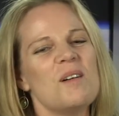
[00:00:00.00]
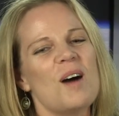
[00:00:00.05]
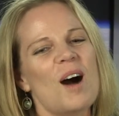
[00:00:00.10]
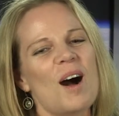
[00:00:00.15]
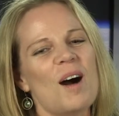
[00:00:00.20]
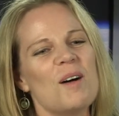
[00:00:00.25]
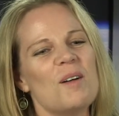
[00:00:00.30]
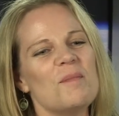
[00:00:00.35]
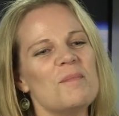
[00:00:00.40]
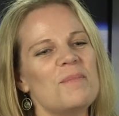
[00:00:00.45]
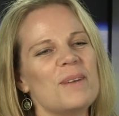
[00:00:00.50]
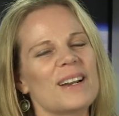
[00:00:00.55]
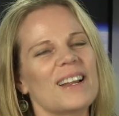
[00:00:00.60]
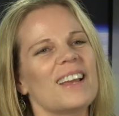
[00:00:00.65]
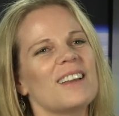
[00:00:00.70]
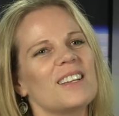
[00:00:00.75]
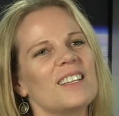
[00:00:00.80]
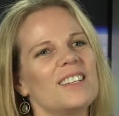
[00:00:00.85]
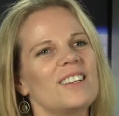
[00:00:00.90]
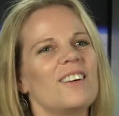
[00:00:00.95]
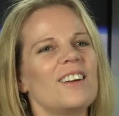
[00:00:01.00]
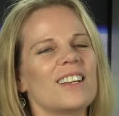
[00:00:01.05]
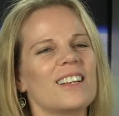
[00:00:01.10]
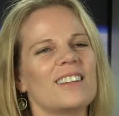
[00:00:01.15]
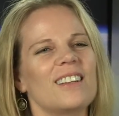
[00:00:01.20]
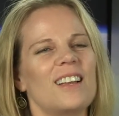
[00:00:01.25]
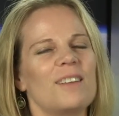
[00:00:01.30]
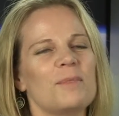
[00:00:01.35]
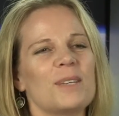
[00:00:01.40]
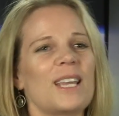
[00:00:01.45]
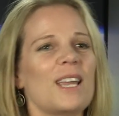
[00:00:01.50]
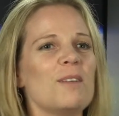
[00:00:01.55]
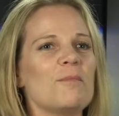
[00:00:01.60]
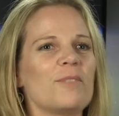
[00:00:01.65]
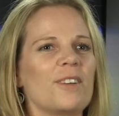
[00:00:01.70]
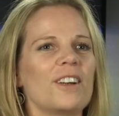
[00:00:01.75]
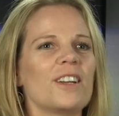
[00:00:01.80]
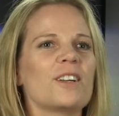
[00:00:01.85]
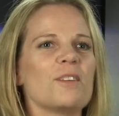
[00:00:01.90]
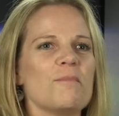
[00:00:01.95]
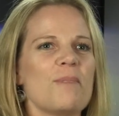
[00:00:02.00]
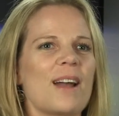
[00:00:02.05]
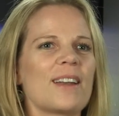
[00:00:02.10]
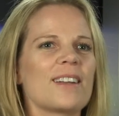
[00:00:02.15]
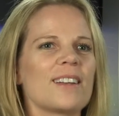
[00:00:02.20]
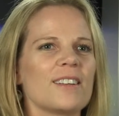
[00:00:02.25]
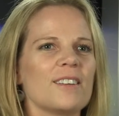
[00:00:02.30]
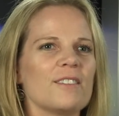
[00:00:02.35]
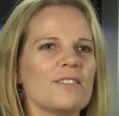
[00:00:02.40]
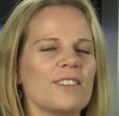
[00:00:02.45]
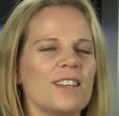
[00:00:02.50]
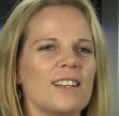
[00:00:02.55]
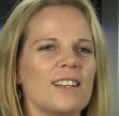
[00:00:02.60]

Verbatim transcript: Uh, but I, you know, I, I became very competitive,